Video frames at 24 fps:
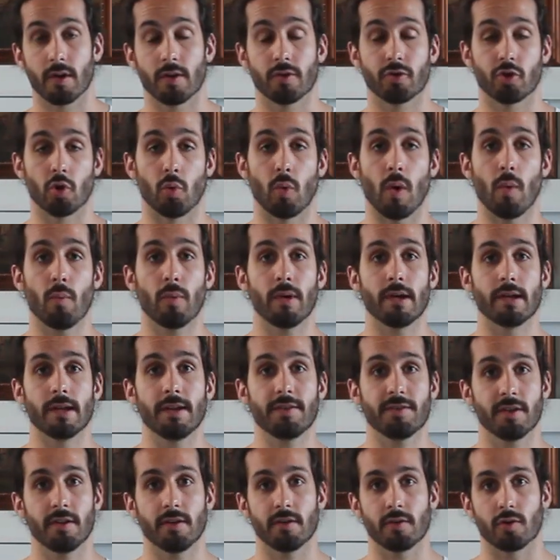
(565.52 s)
So, when we
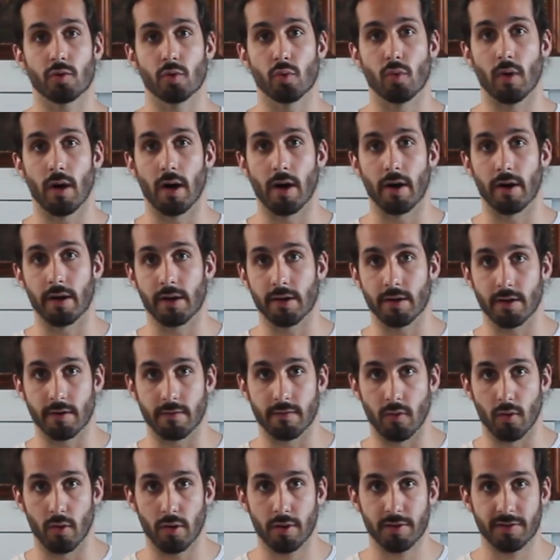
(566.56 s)
listen to our inner
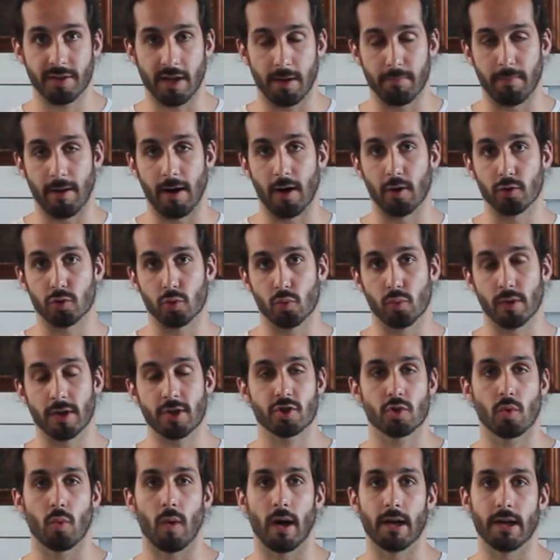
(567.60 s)
voice about
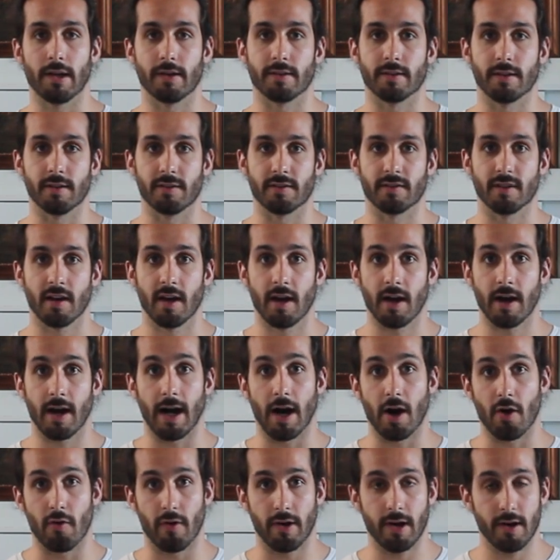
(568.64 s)
which qualities
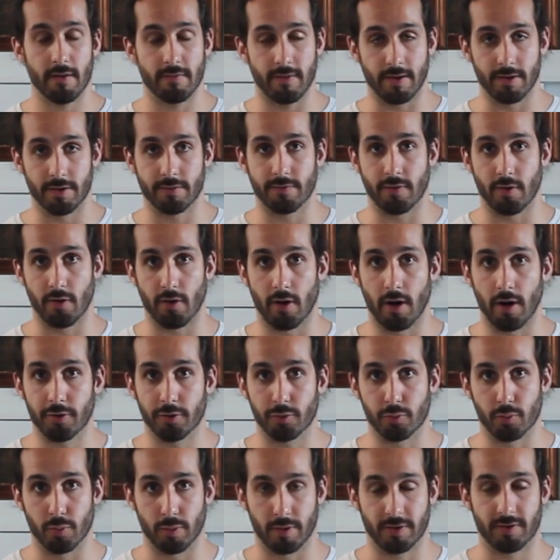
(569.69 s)
are relevant for us
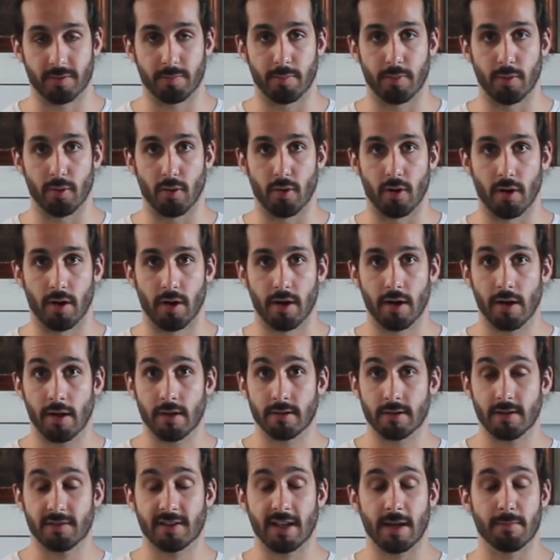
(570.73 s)
to explore,
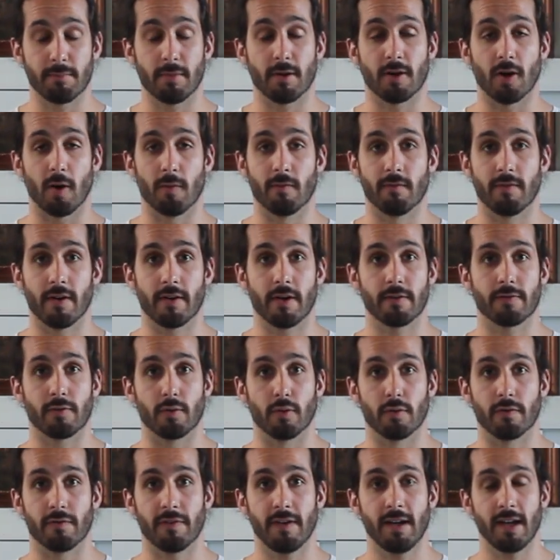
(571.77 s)
this can become very
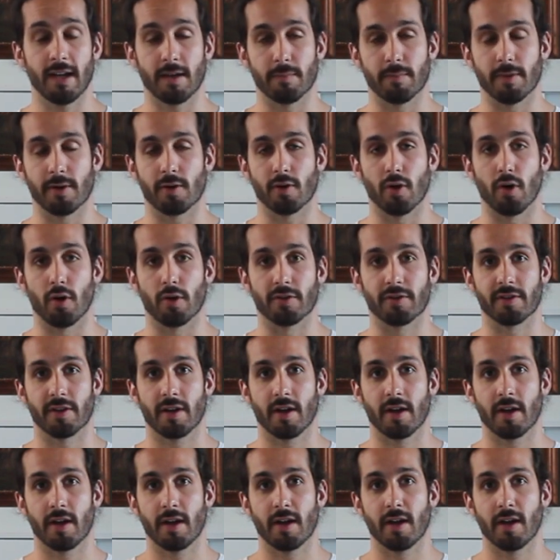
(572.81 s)
fulfilling
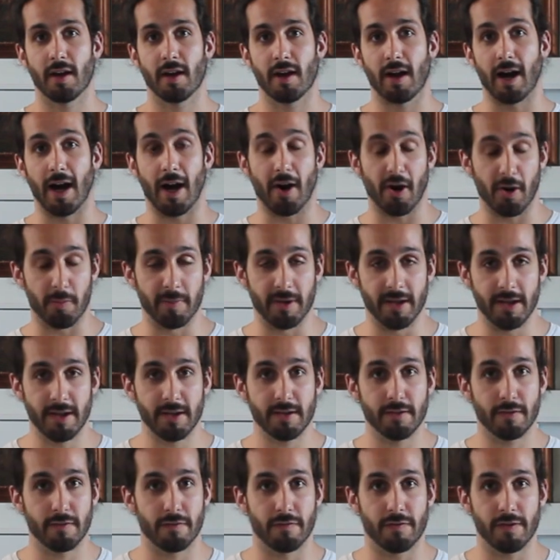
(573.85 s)
because our
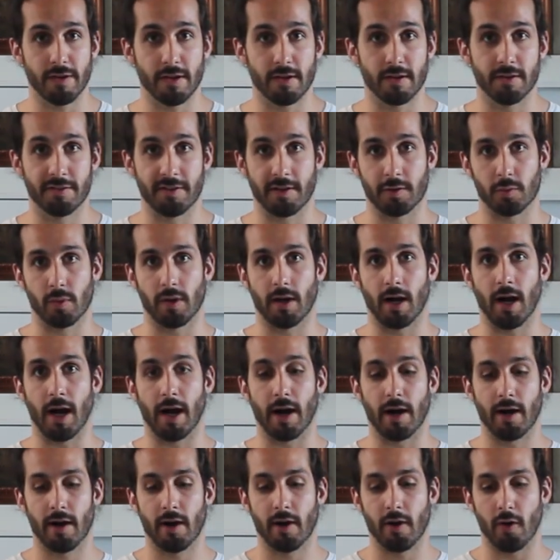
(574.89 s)
being feels that we
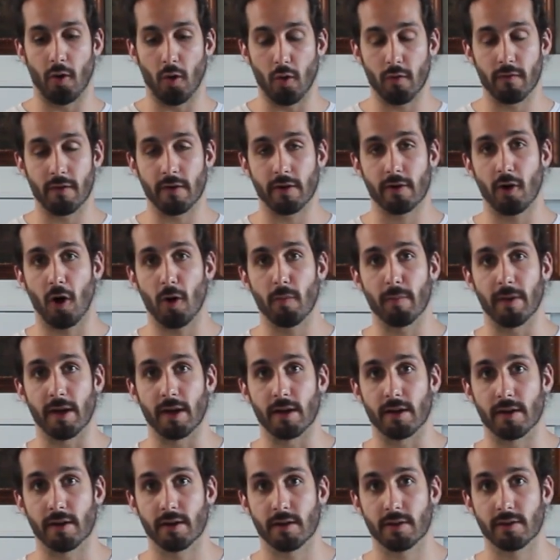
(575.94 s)
are
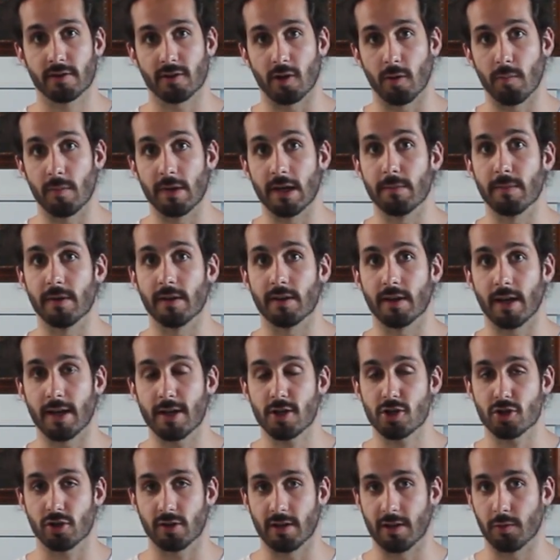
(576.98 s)
overcoming some
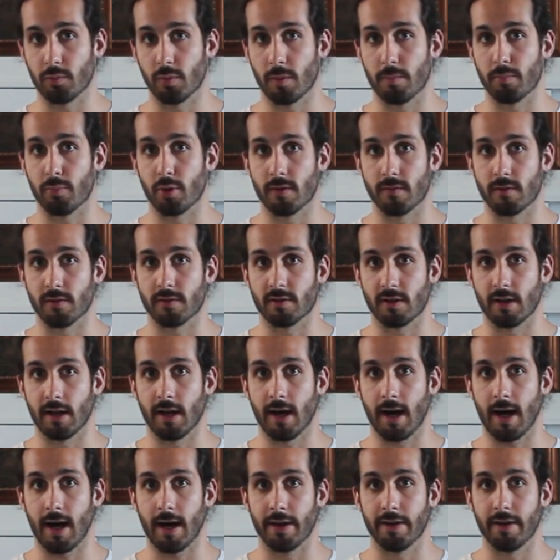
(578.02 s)
limitation that we previously
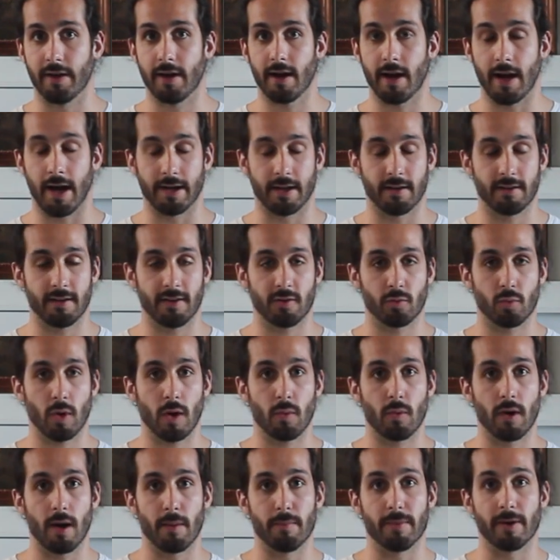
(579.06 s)
had, and in this way
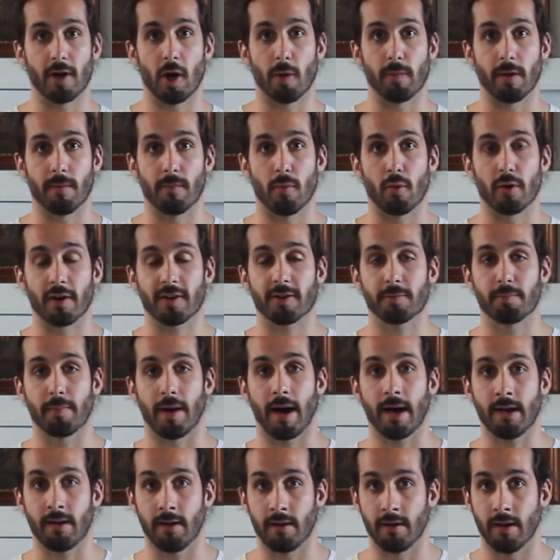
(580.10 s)
we are becoming more
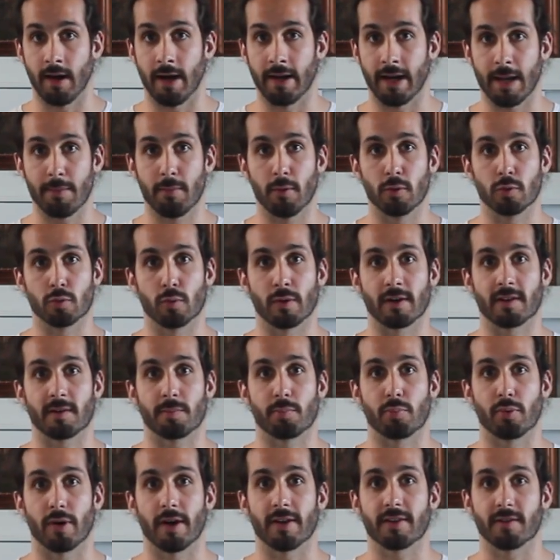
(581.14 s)
expanded and able to
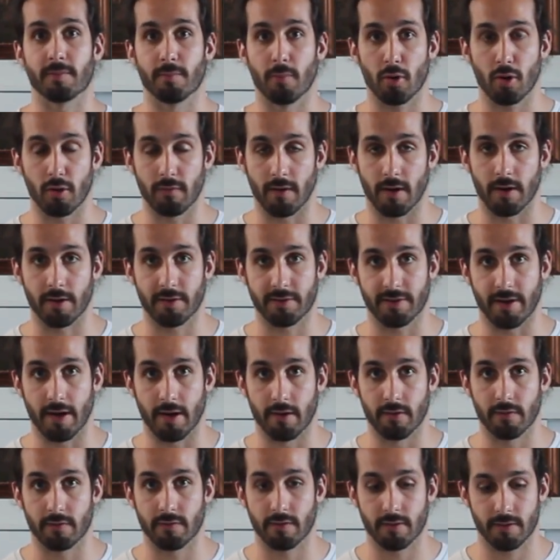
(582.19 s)
express more of
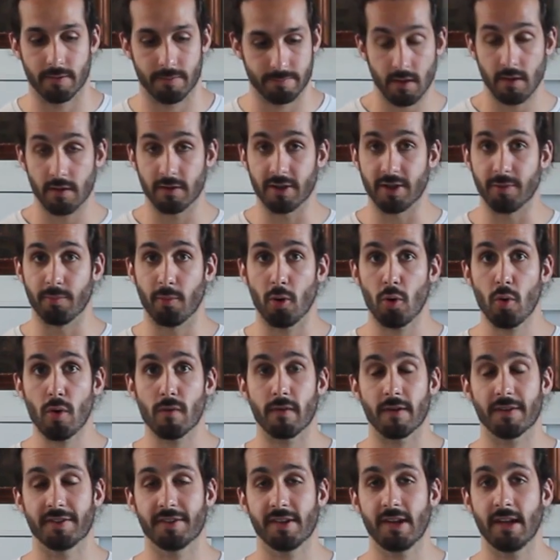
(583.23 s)
ourselves. The more we
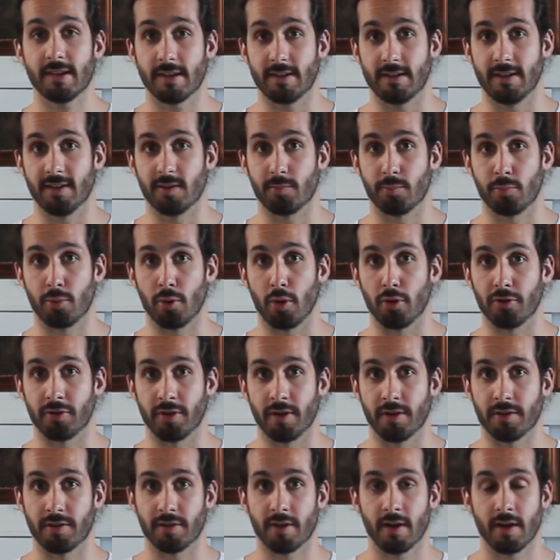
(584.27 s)
facilitate this
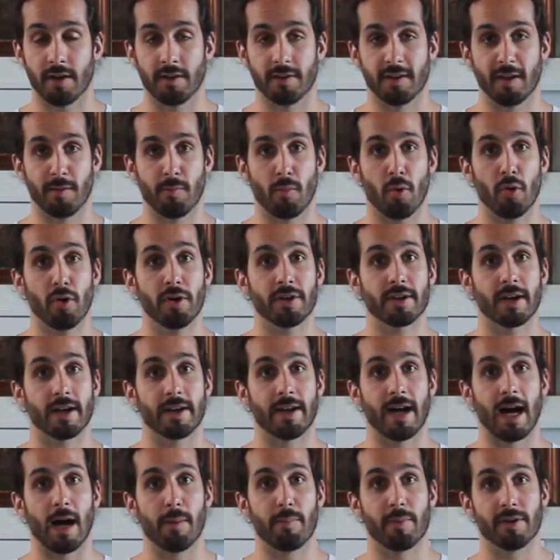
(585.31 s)
process, the more it can
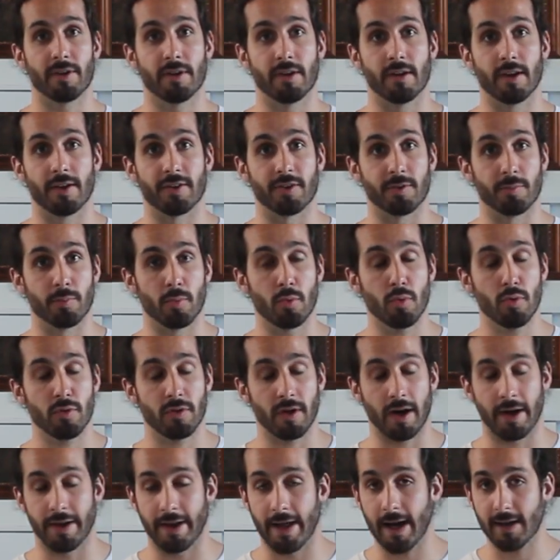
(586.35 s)
happen in a smooth
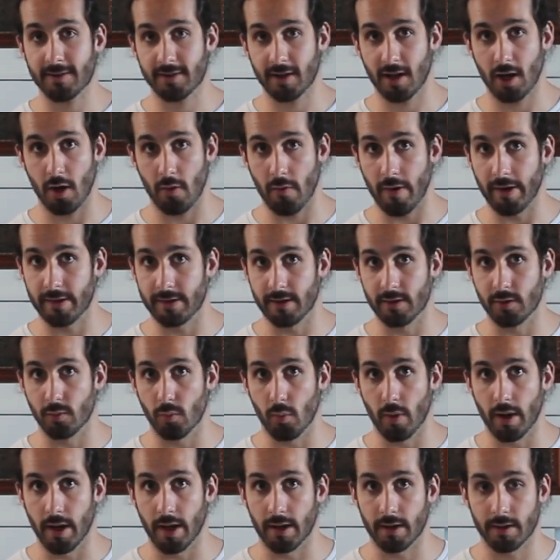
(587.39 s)
and accelerated
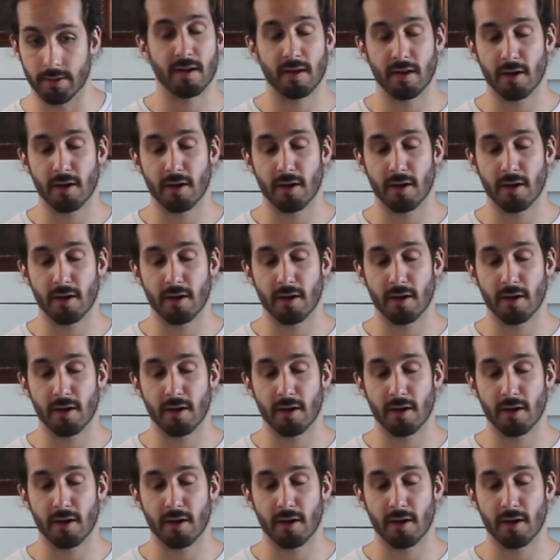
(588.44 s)
way.